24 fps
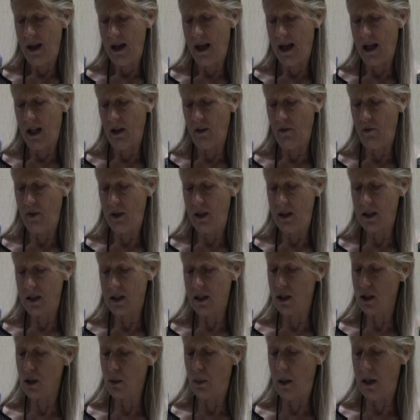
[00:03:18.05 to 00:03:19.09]
Elephant is
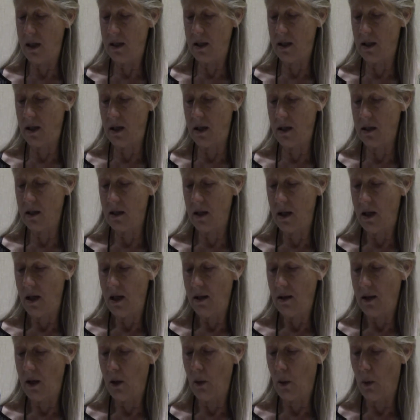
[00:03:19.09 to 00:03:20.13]
the species
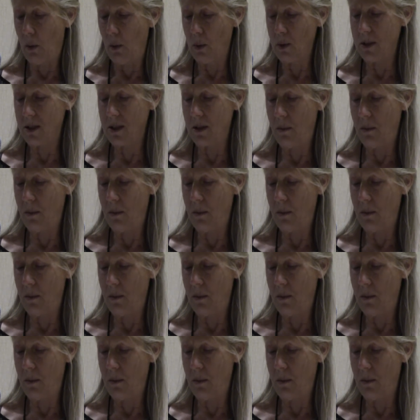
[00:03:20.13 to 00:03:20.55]
that holds